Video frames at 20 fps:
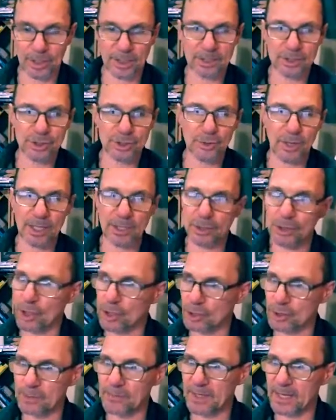And so I
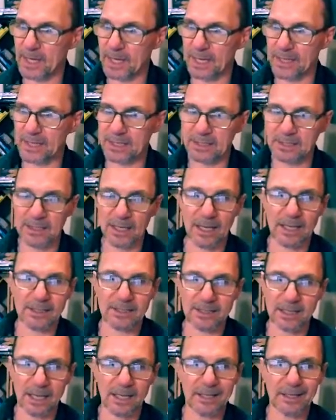talked to the mechanics. I
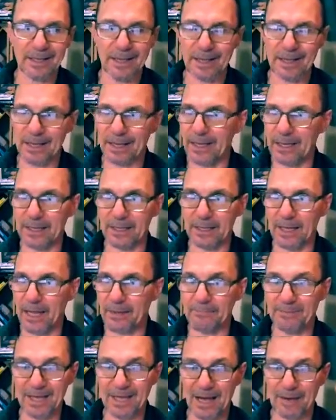said, hey,
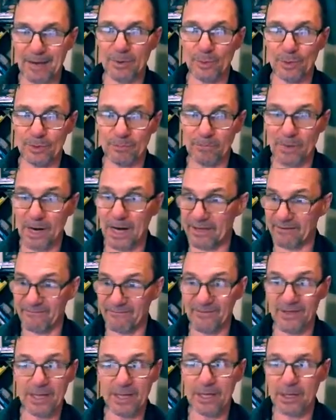I'm coming with my
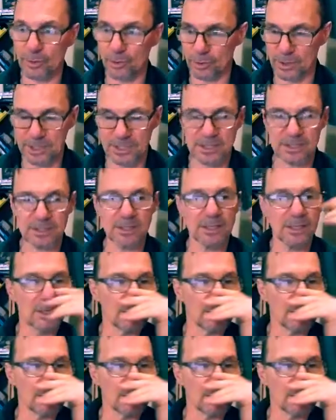vehicle, is